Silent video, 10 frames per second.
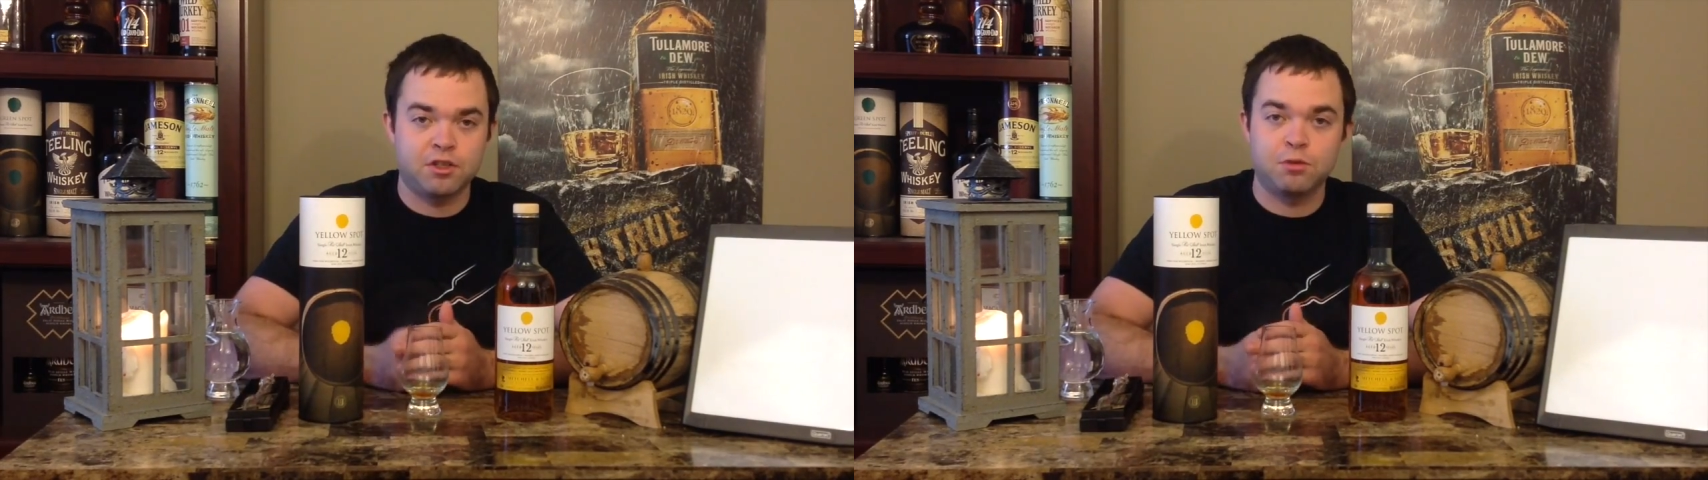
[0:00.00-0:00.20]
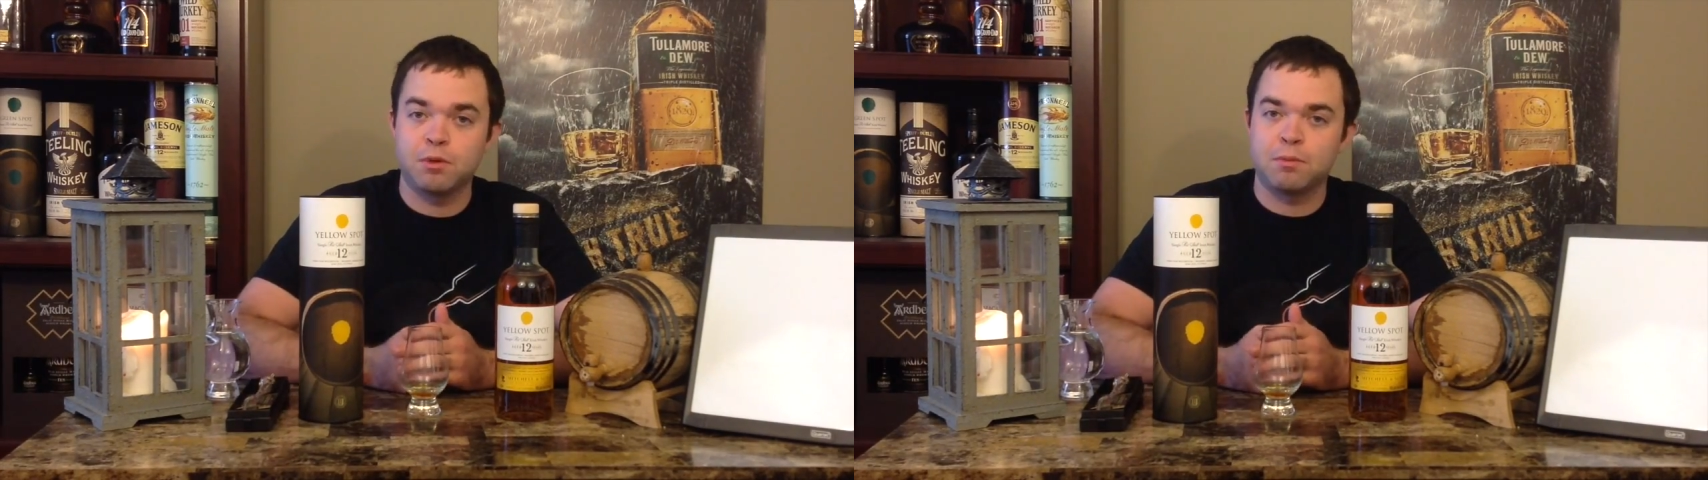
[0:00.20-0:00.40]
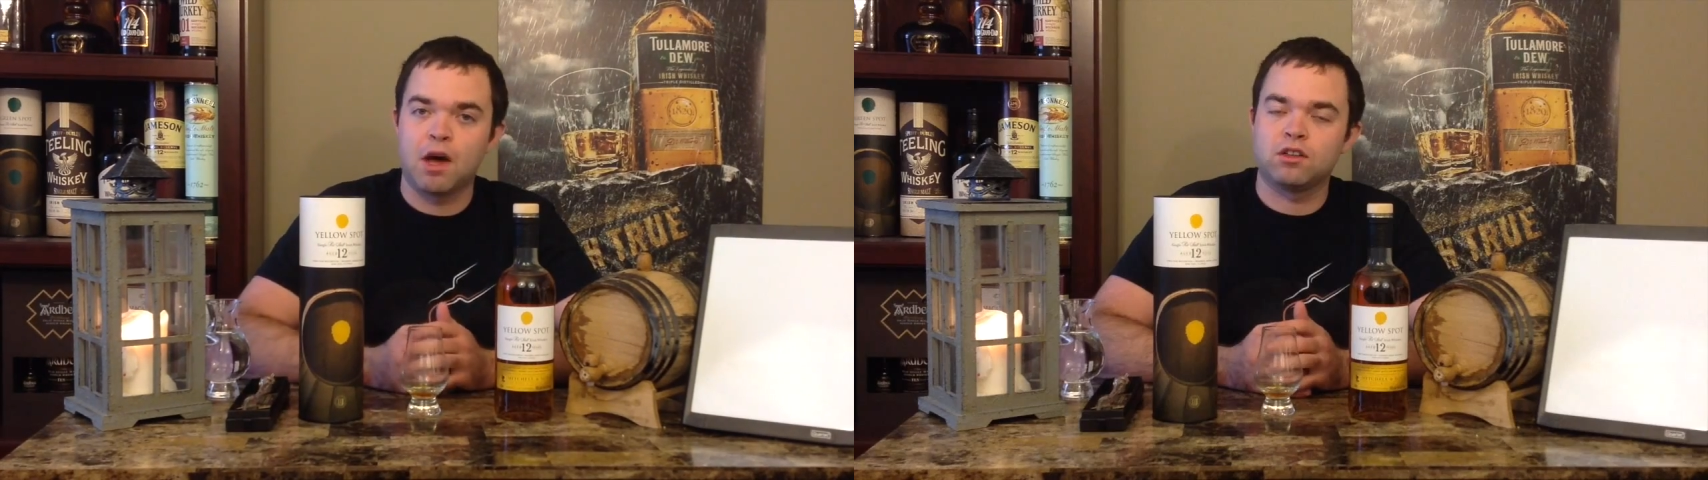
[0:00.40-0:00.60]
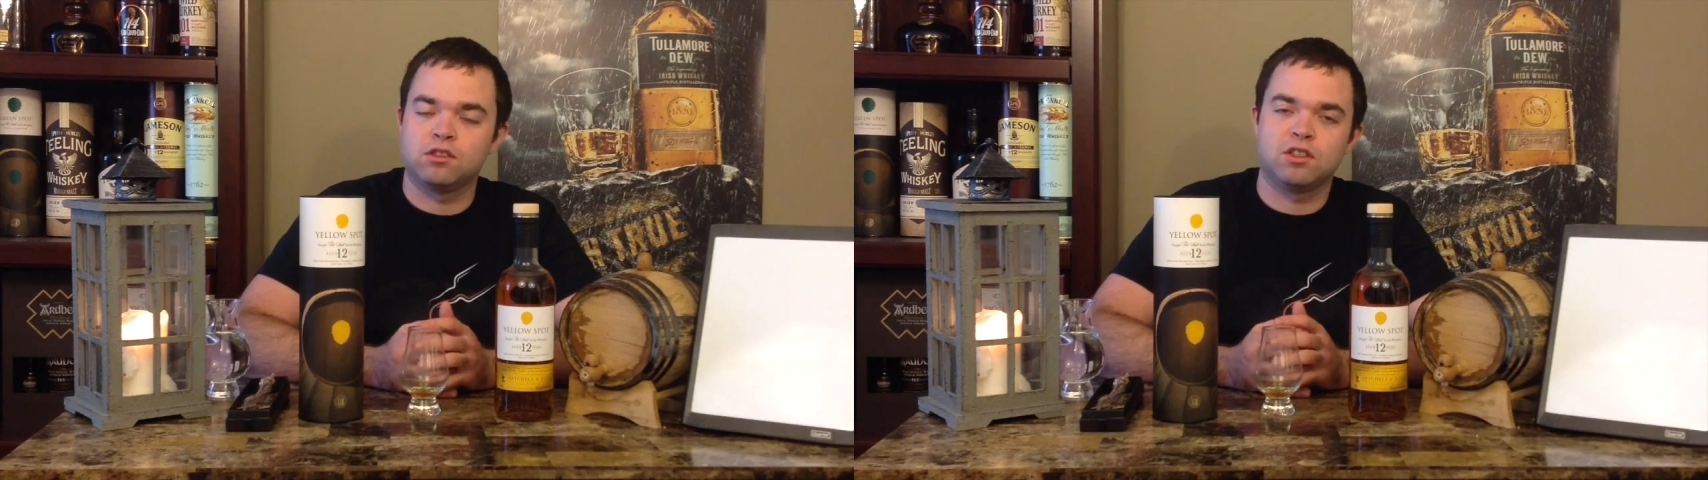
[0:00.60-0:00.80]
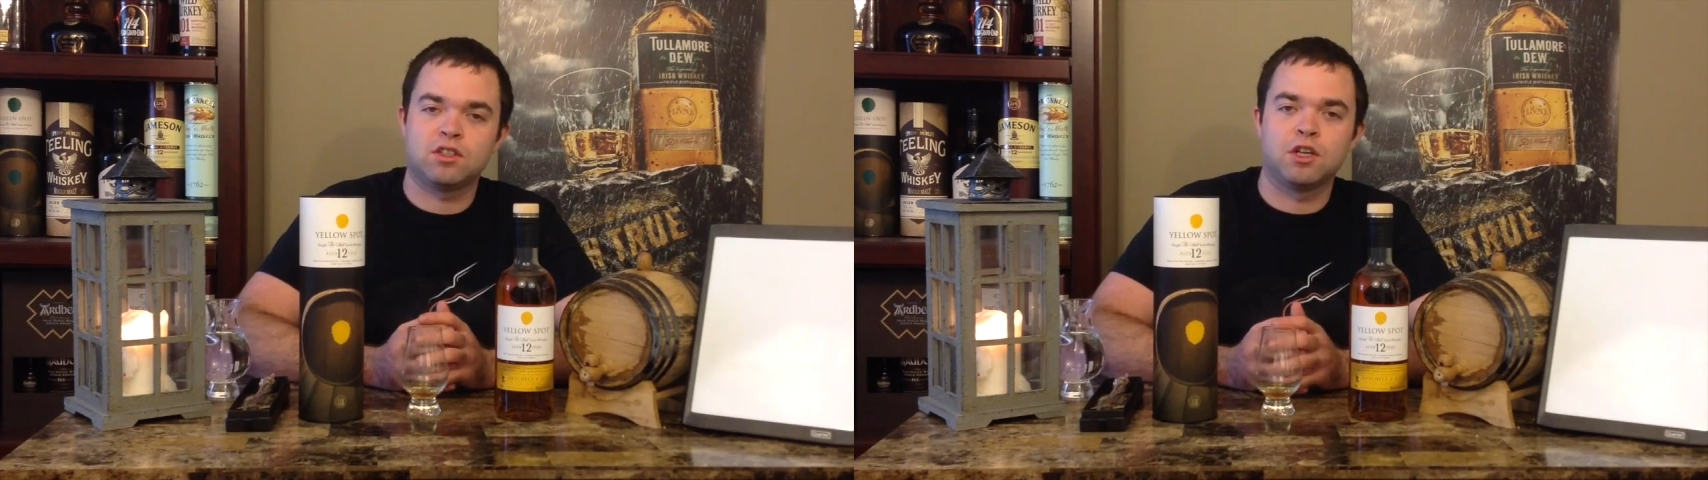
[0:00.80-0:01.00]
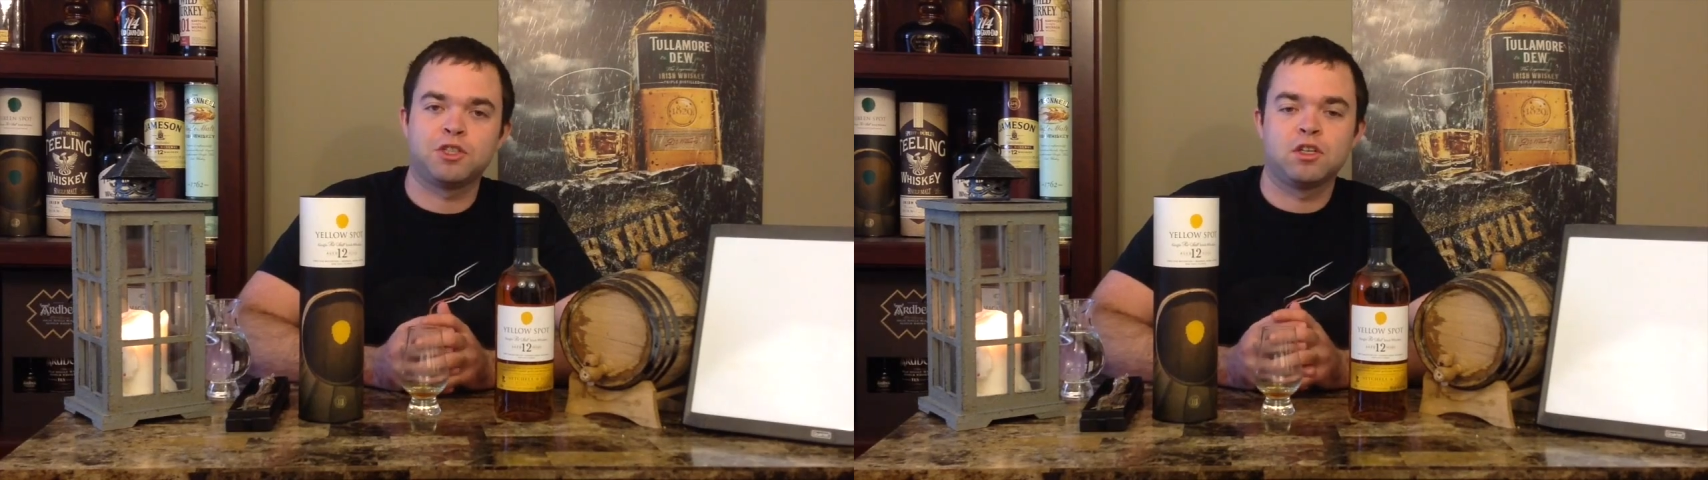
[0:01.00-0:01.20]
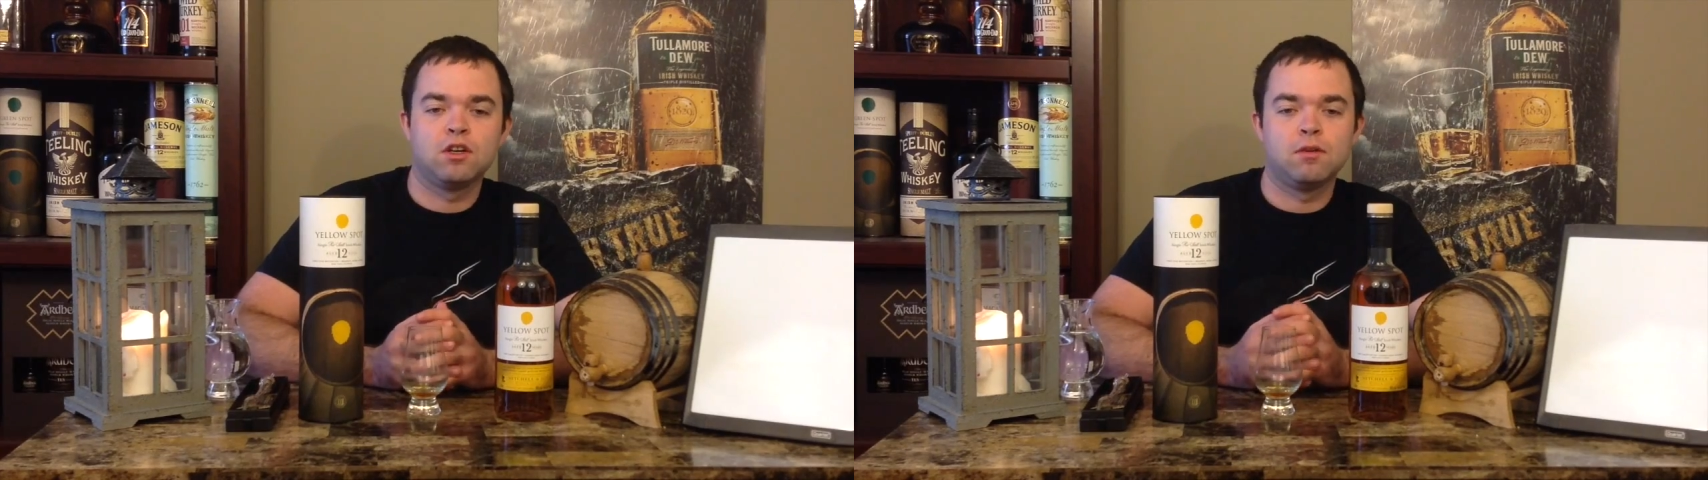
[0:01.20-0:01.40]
to be bottled as such.